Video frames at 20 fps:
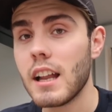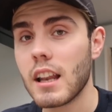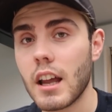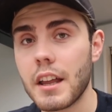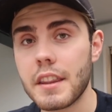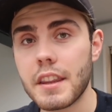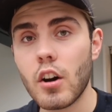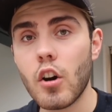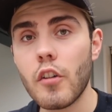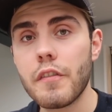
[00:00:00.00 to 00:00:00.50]

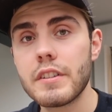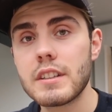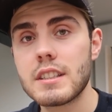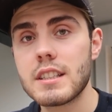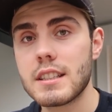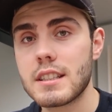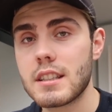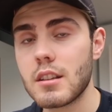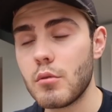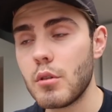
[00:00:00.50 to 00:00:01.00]
Like the
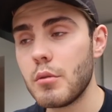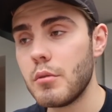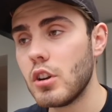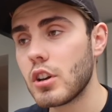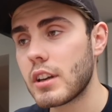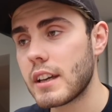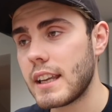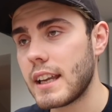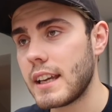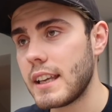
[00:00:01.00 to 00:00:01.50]
offices that we were
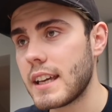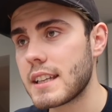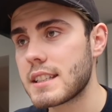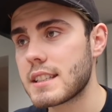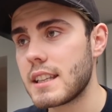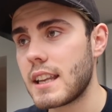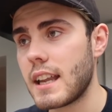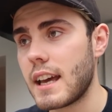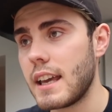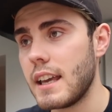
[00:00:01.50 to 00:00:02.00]
looking at
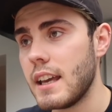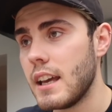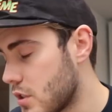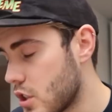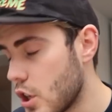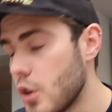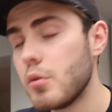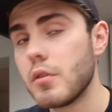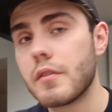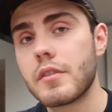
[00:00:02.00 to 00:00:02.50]
yesterday,
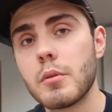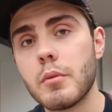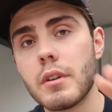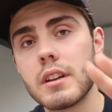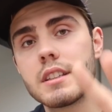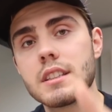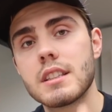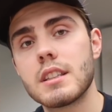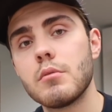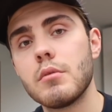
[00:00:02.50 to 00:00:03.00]
two of the
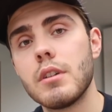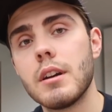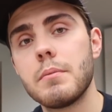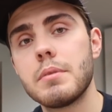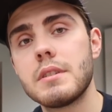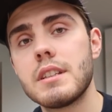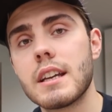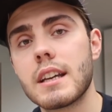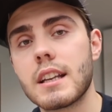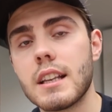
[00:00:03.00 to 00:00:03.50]
ones that we're
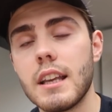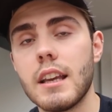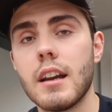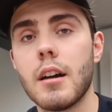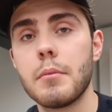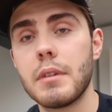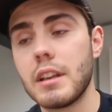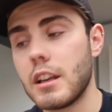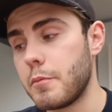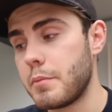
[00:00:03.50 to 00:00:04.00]
particularly,
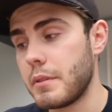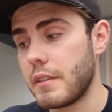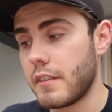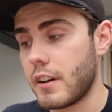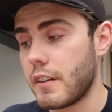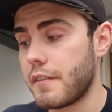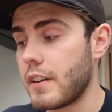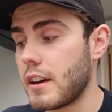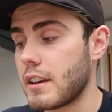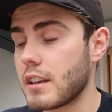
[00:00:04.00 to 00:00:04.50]
I mean,
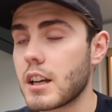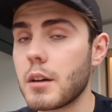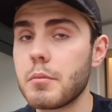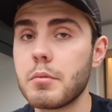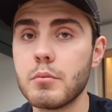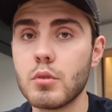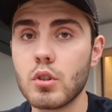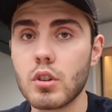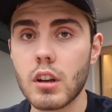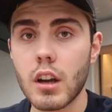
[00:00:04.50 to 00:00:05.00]
I found a
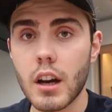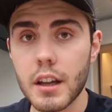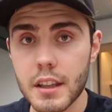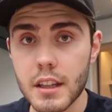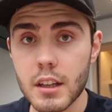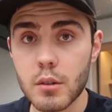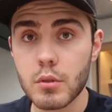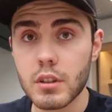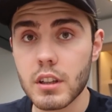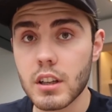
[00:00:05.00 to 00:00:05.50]
couple more online
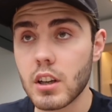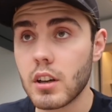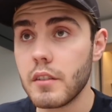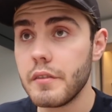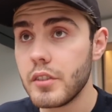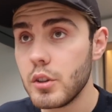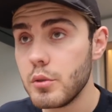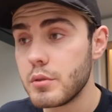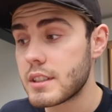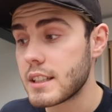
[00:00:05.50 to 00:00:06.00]
that I want to
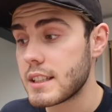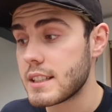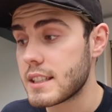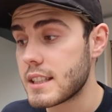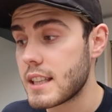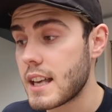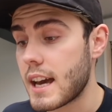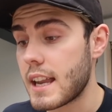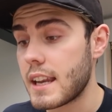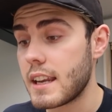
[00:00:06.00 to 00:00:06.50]
go view since
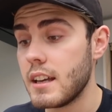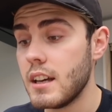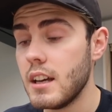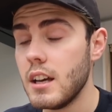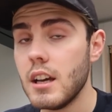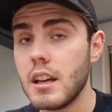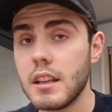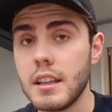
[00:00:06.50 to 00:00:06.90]
then.